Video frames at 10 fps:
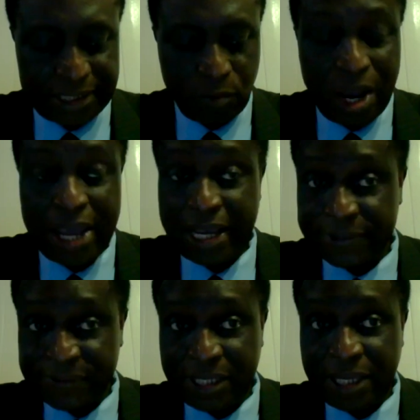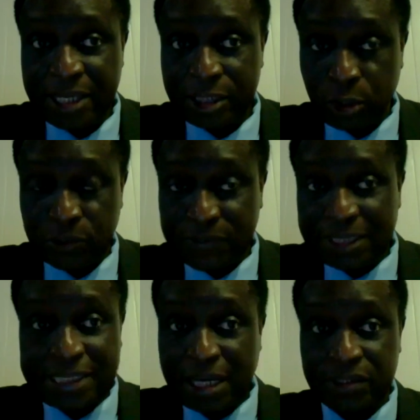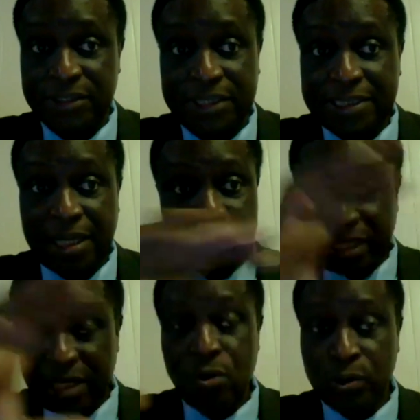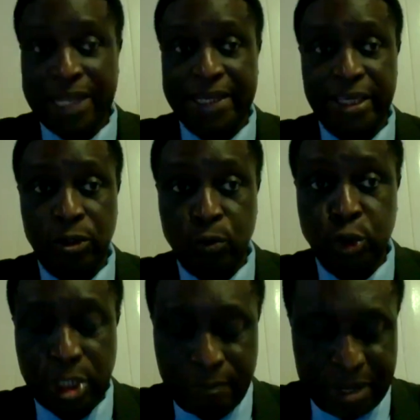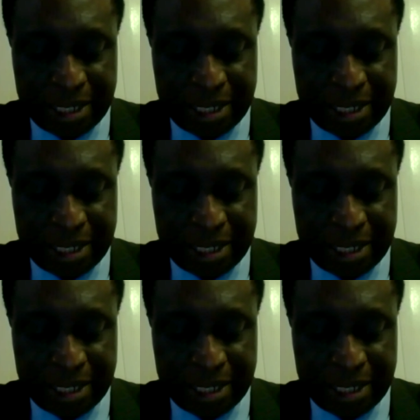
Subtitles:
Why I say just 6,000? 6,000 looks like a huge number.